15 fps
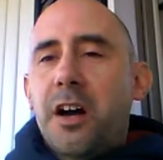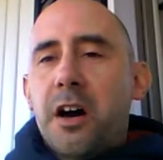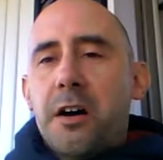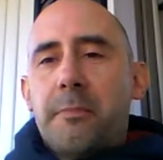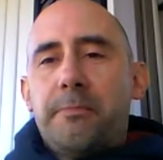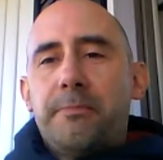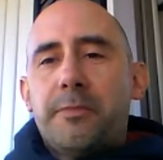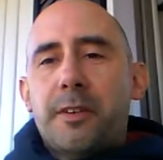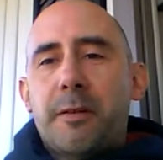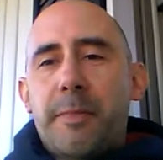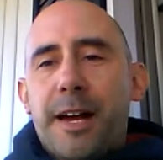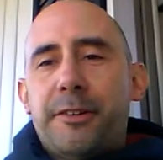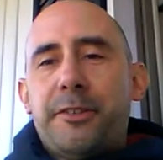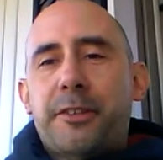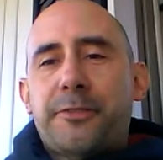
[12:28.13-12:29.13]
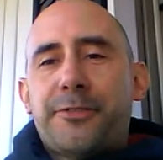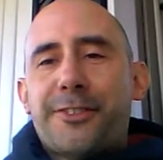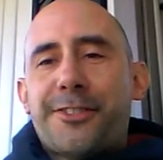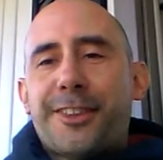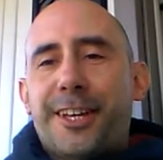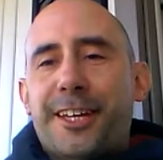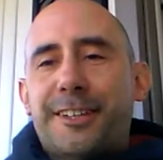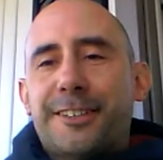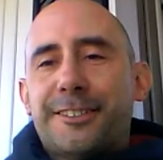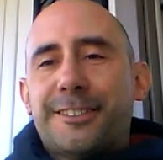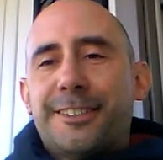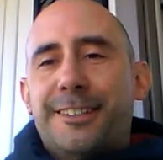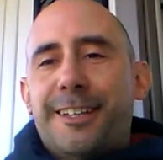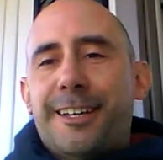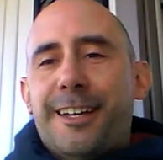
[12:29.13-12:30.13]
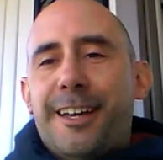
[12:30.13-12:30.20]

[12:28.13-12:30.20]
um, about different things.